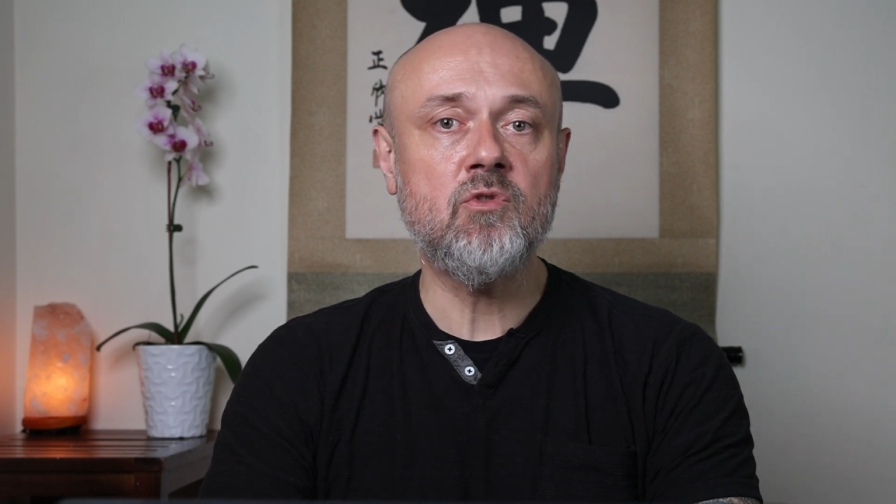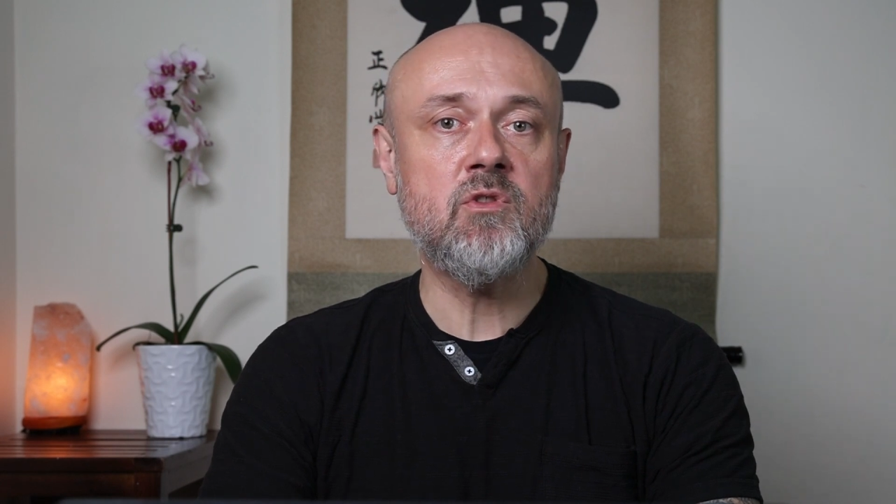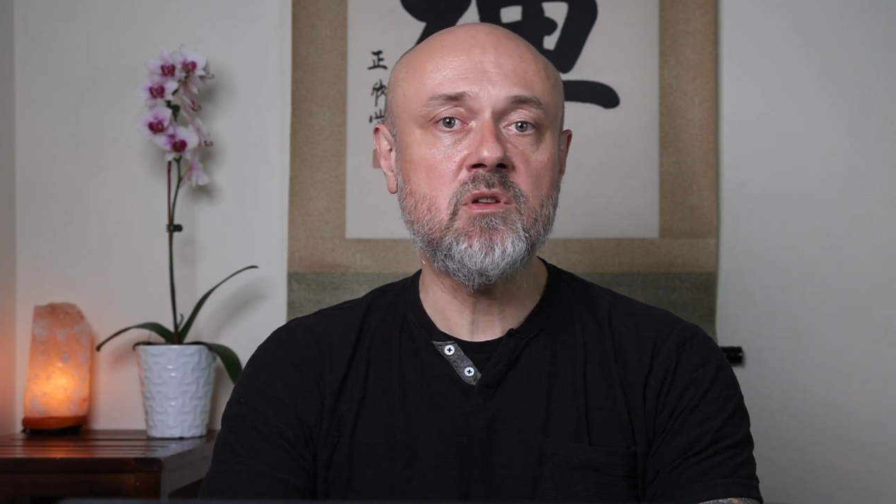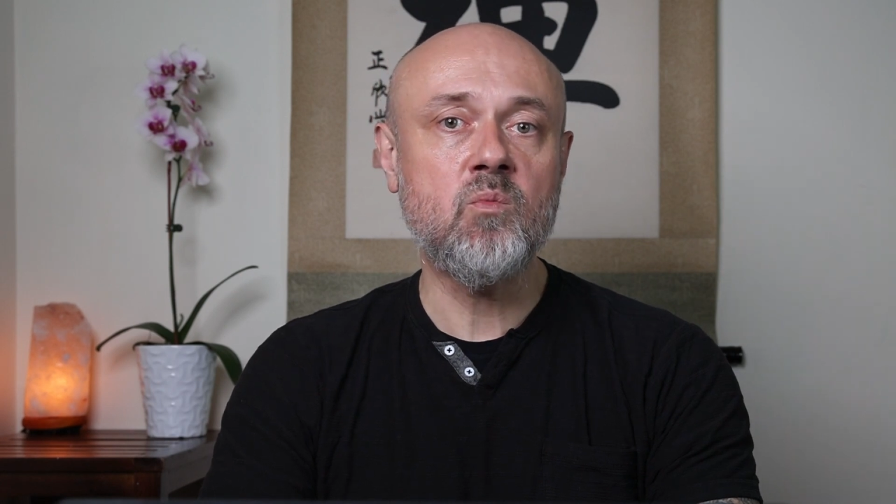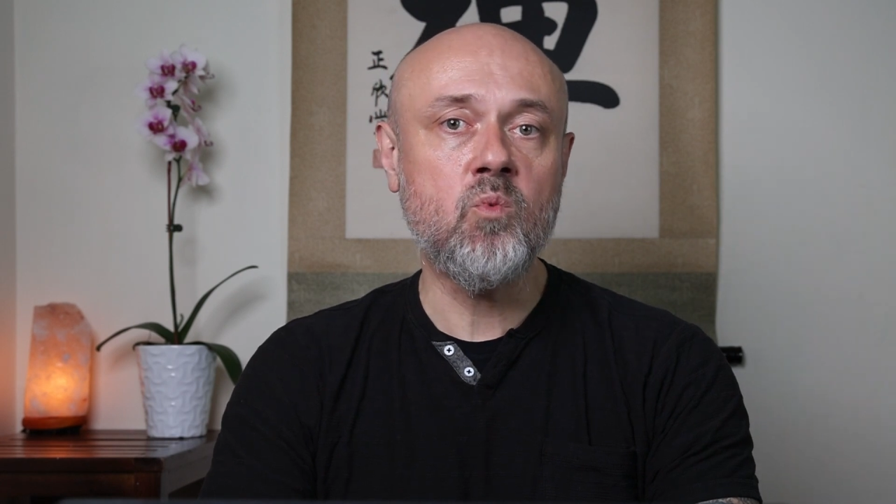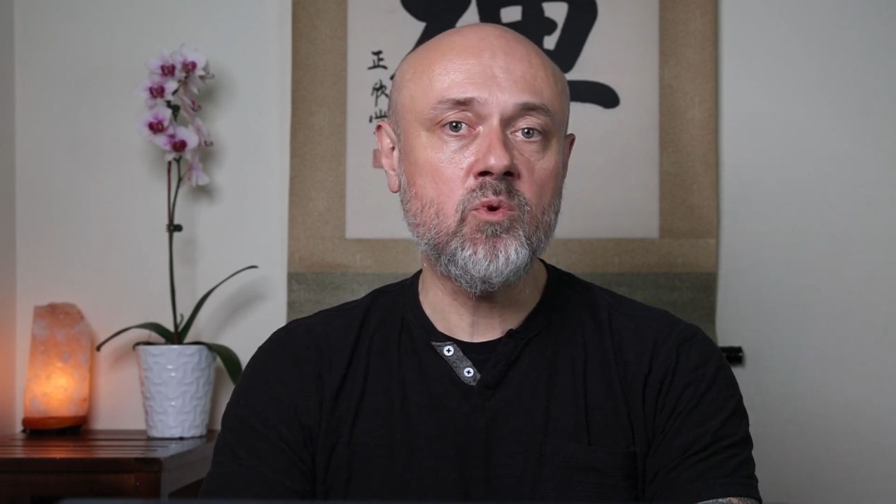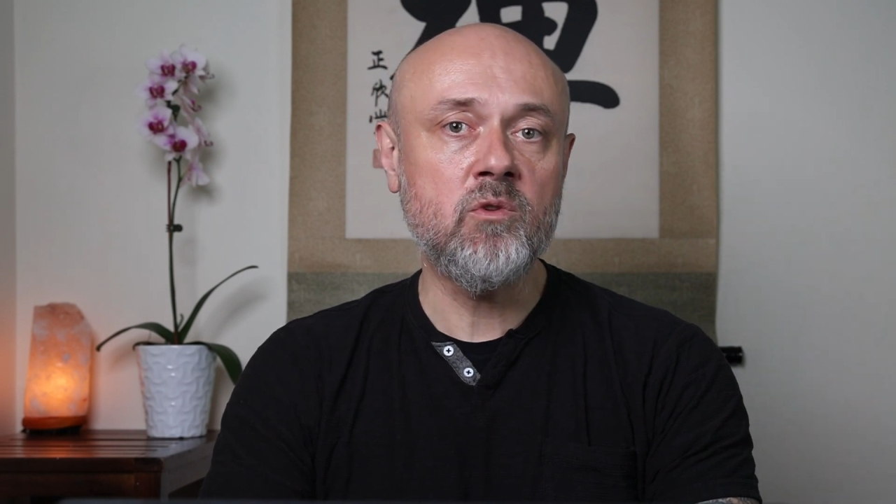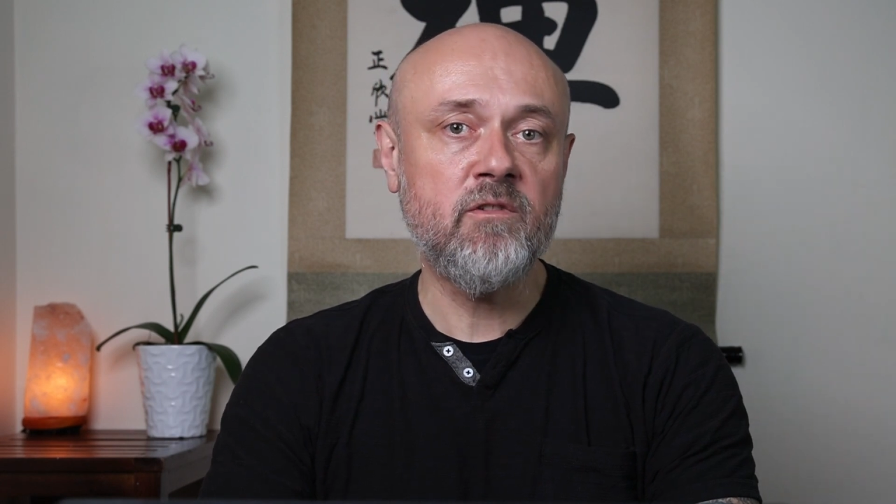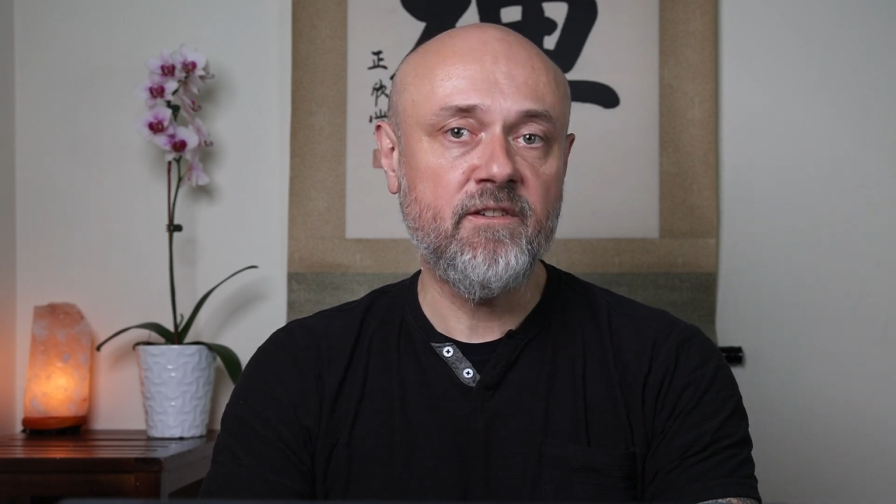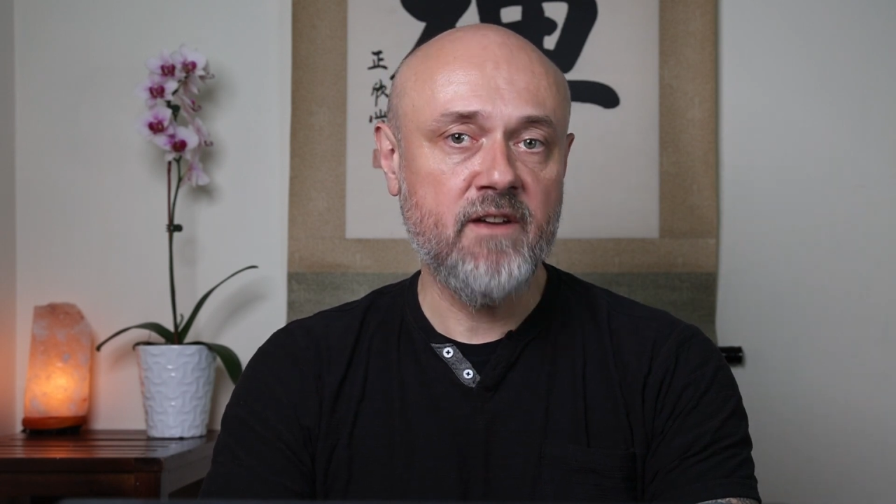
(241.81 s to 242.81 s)
to the
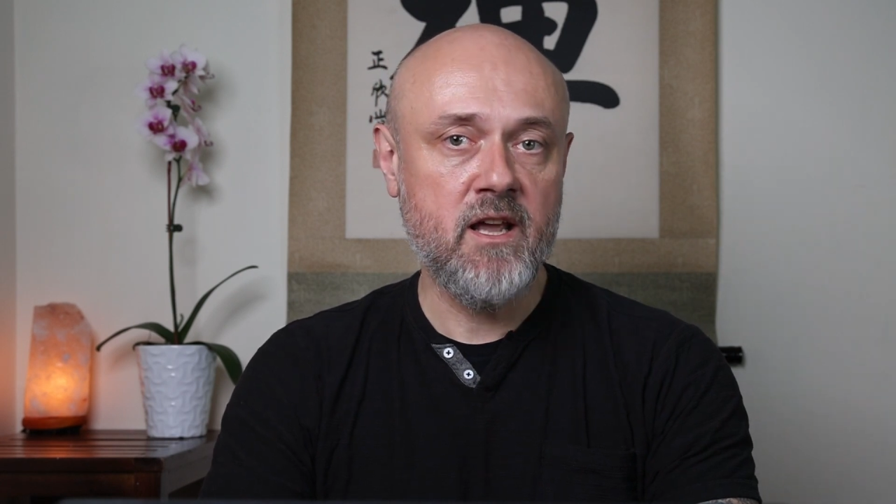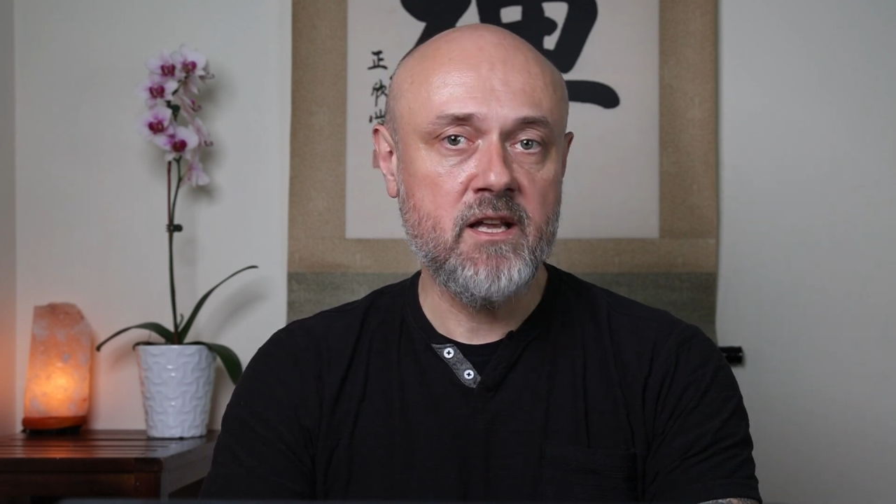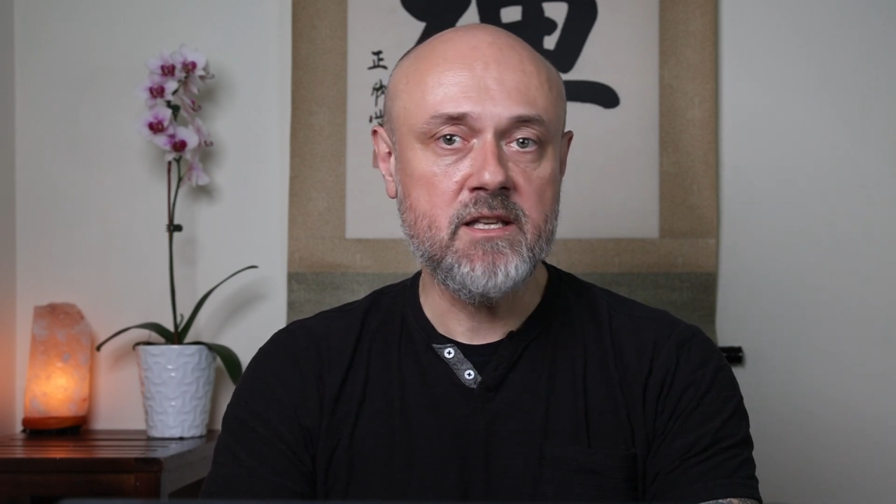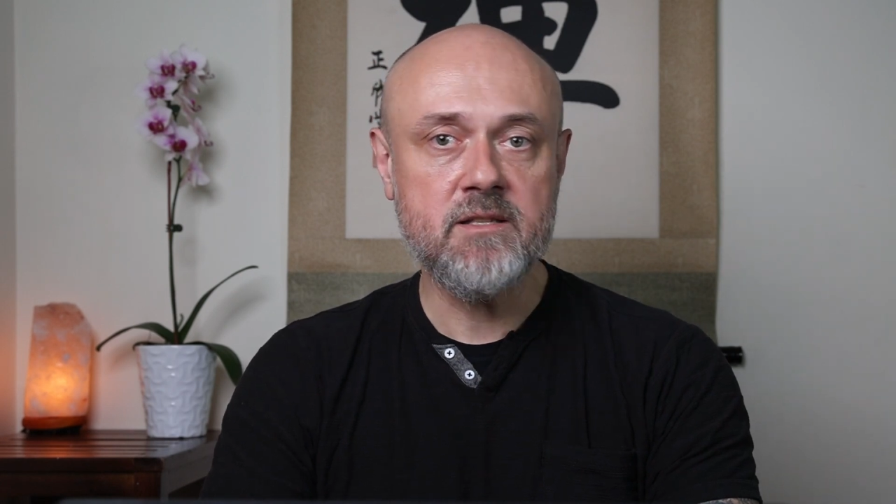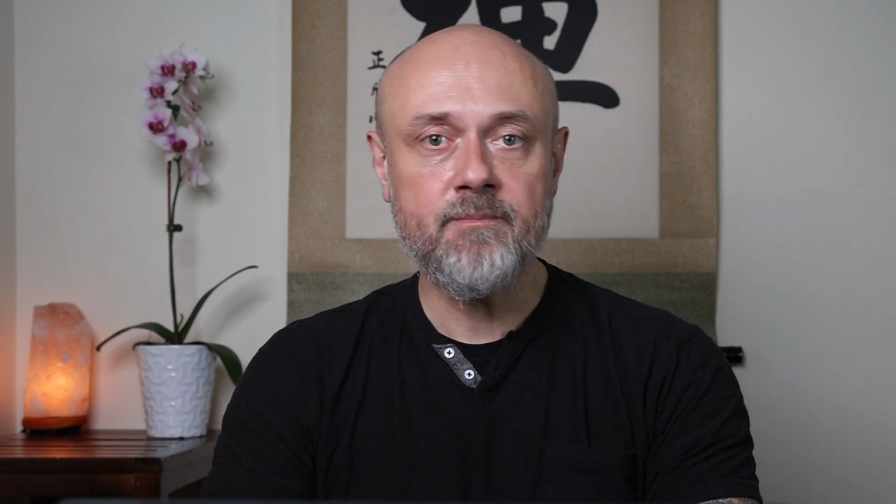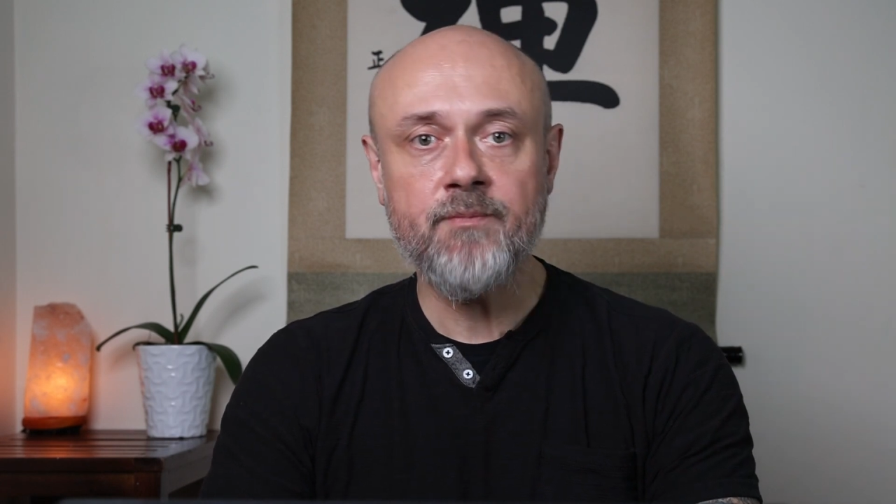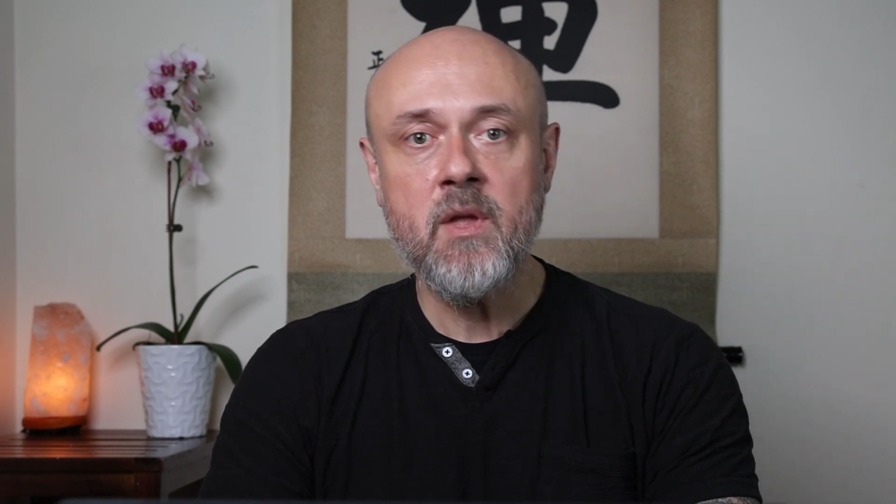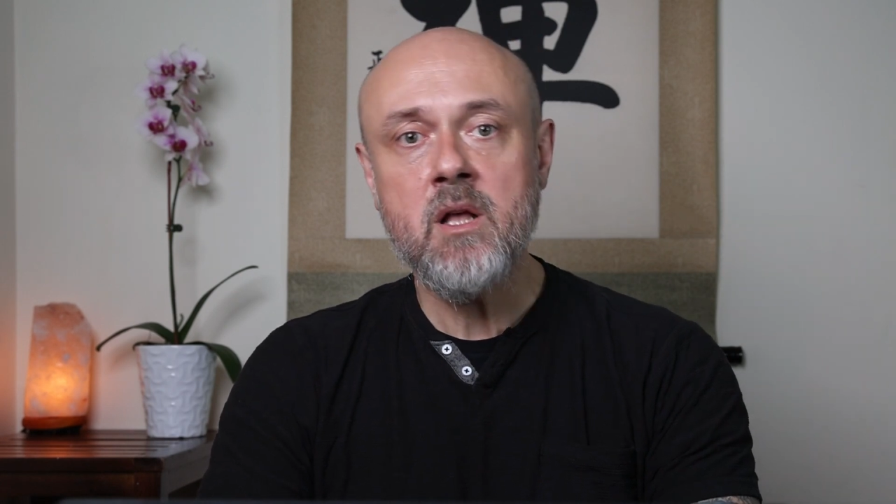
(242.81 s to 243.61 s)
wood phase,